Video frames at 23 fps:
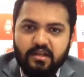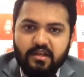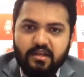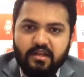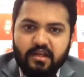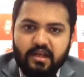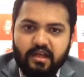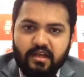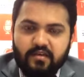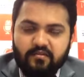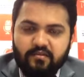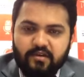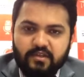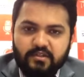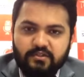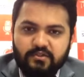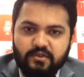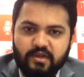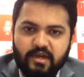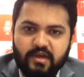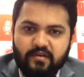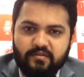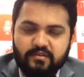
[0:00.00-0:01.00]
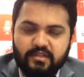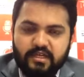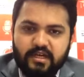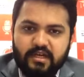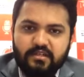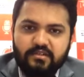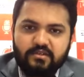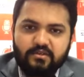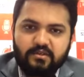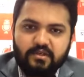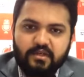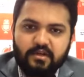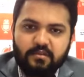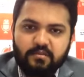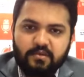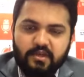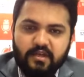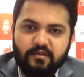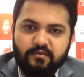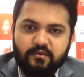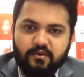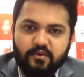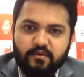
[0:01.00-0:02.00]
And once you have that, you can
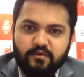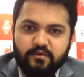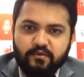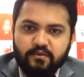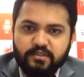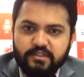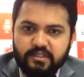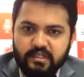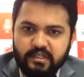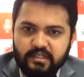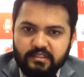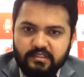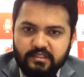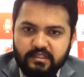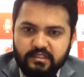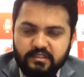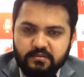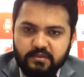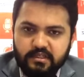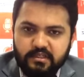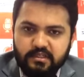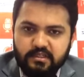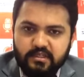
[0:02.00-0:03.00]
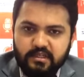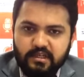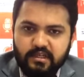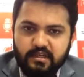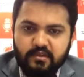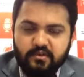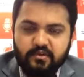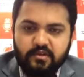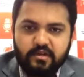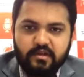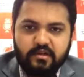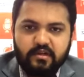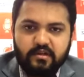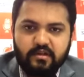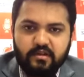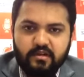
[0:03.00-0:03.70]
apply for your full skill assessment, and you can